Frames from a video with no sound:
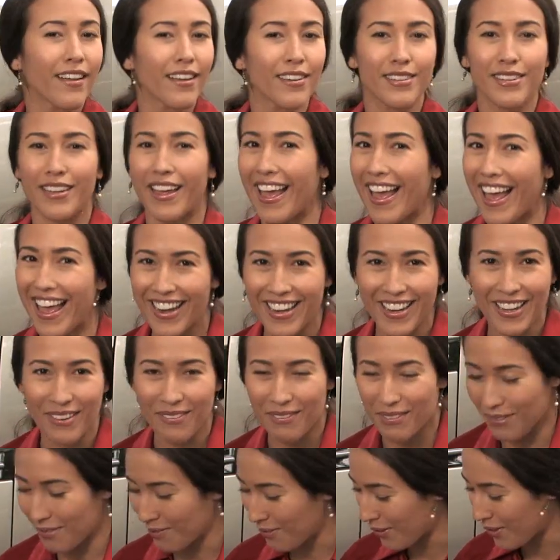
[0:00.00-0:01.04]
and get to any
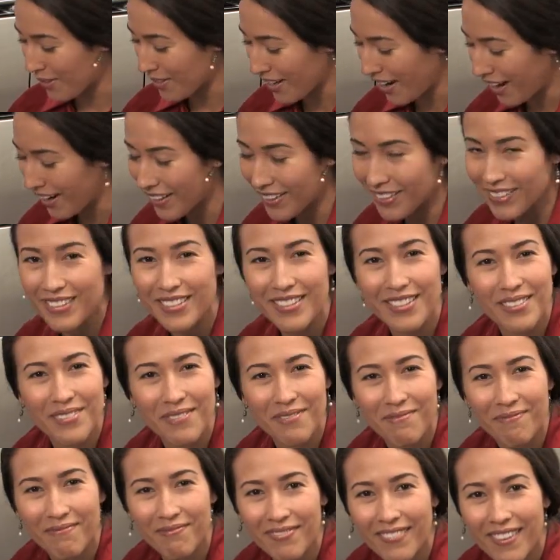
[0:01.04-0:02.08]
of the four tires.
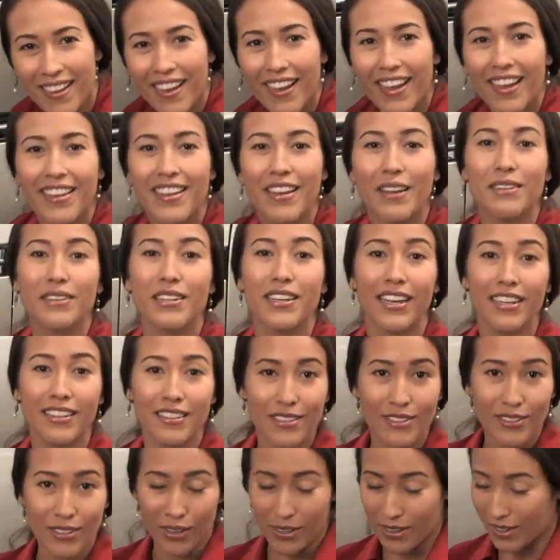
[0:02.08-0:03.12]
Now to
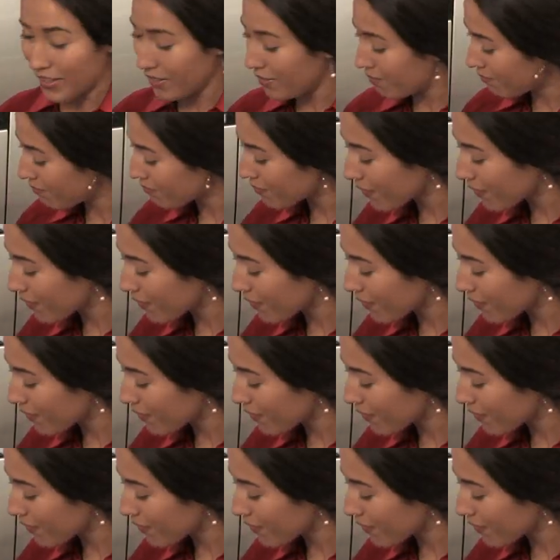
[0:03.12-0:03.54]
get started,